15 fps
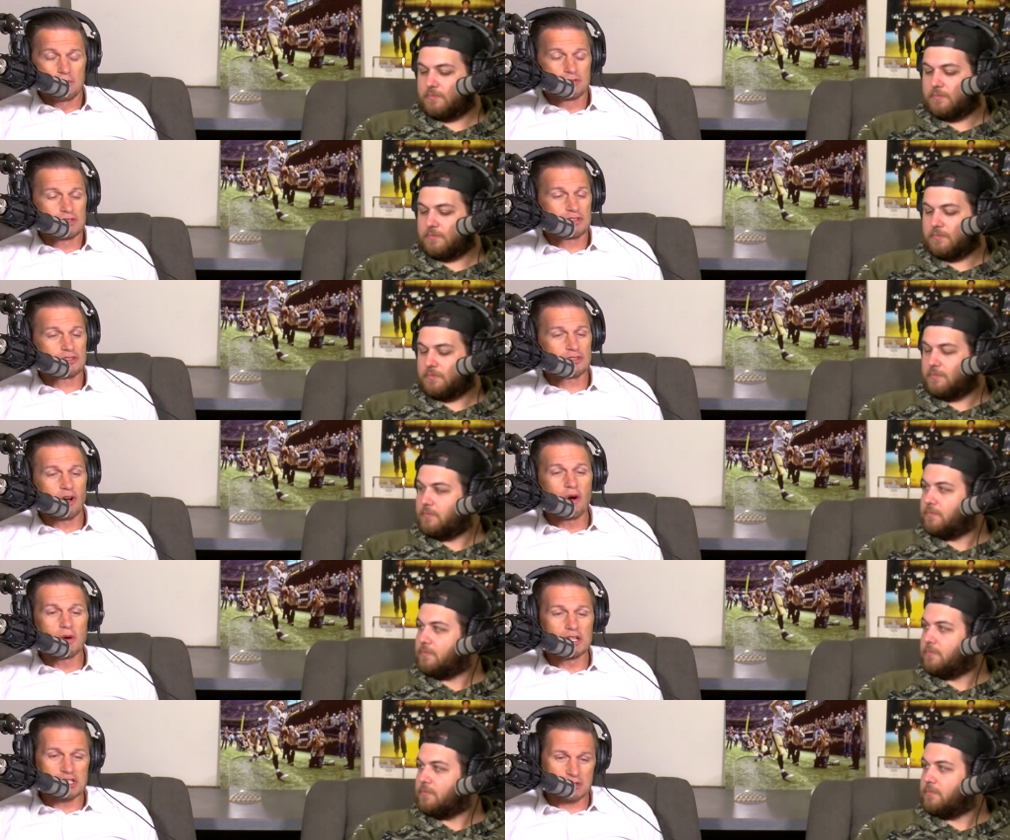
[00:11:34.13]
Speaker 1: am
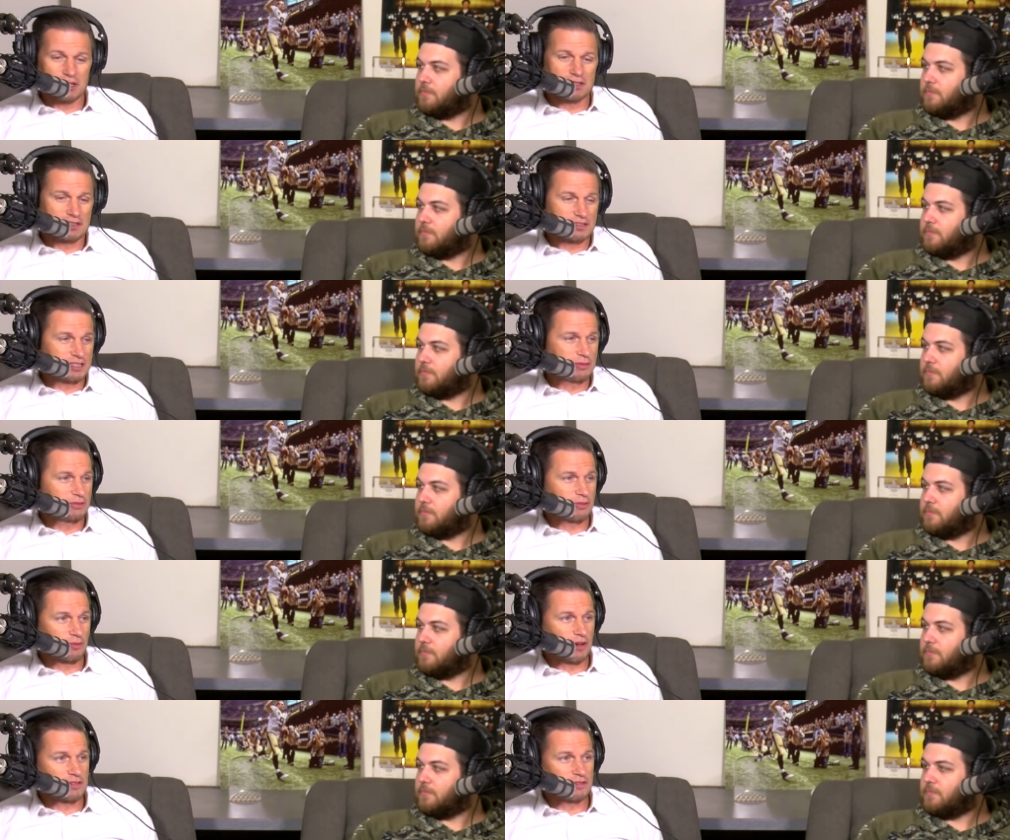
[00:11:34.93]
so intrigued to see
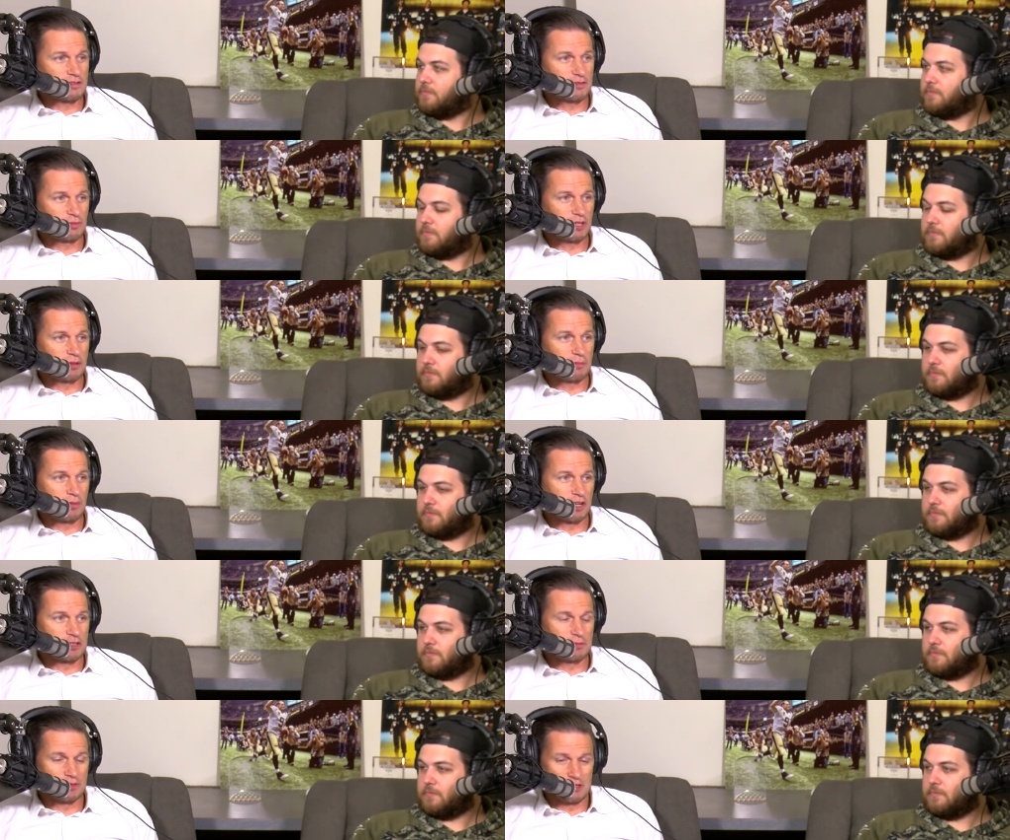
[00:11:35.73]
what the rest of this week
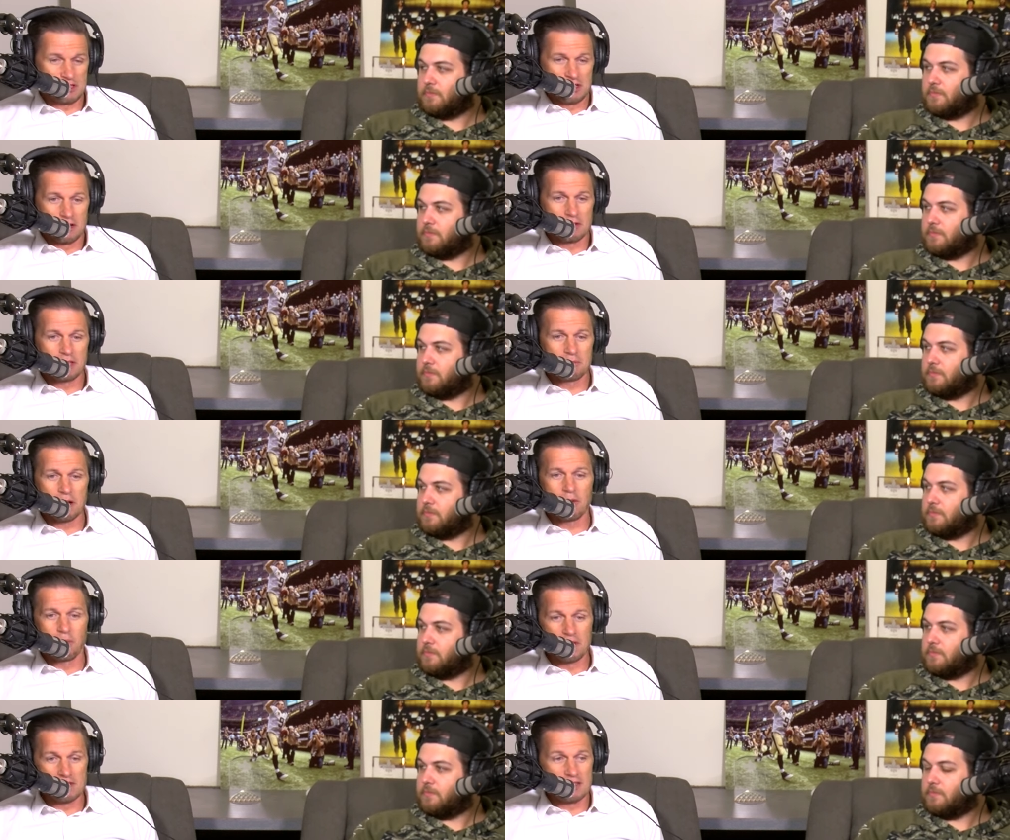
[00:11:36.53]
brings because generally
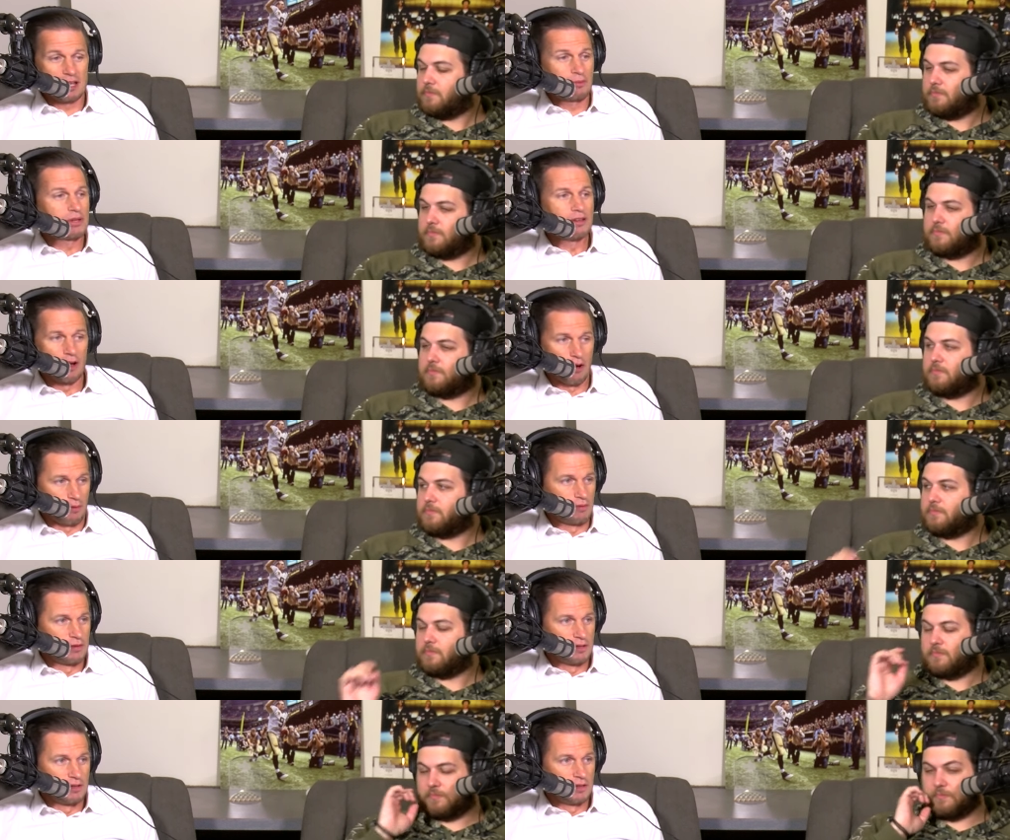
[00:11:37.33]
by Wednesday we
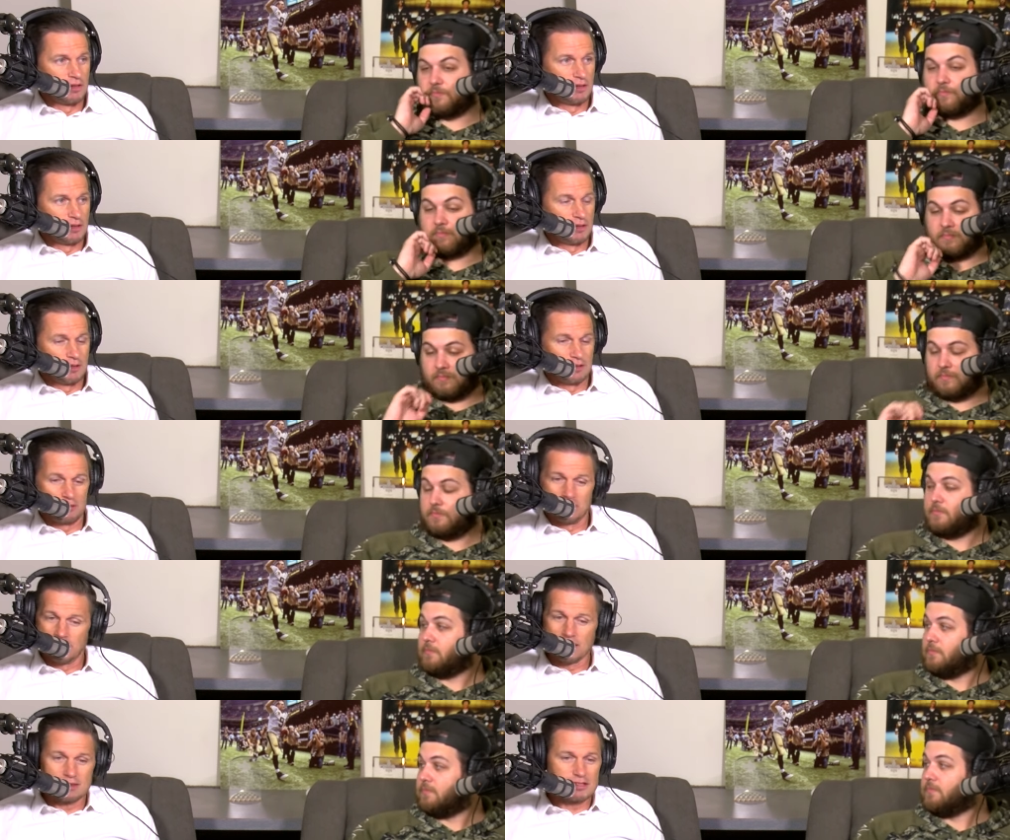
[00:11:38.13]
know. Mm.
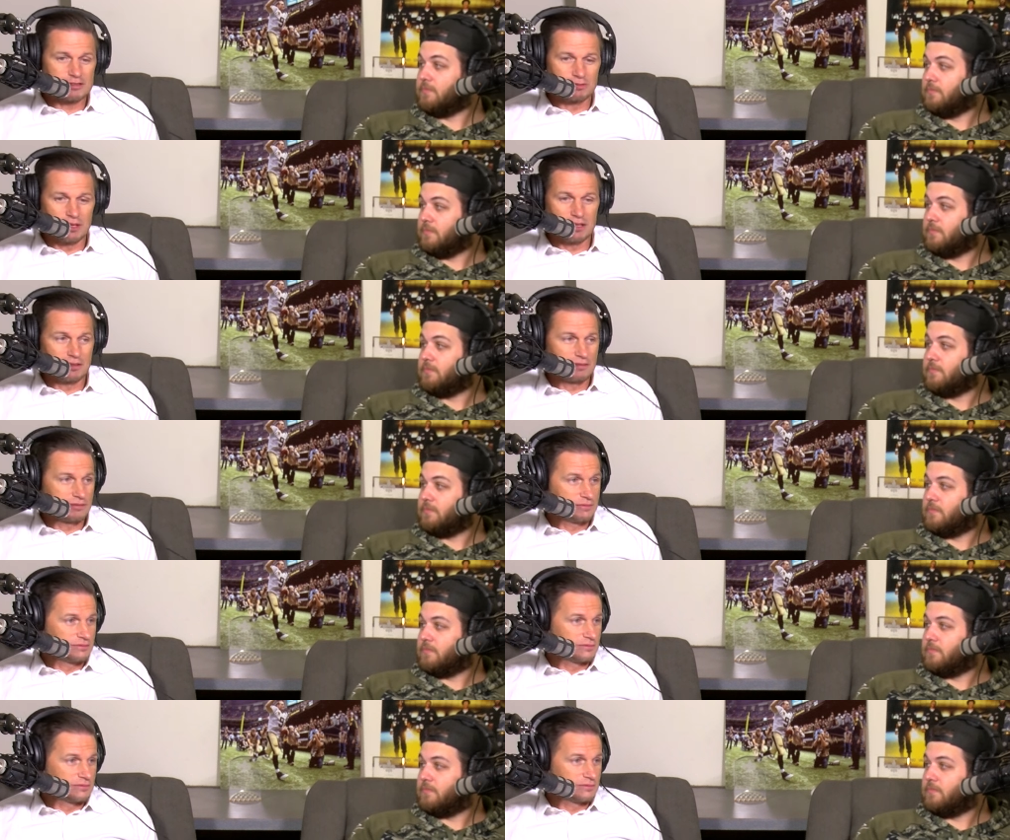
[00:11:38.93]
Not this week.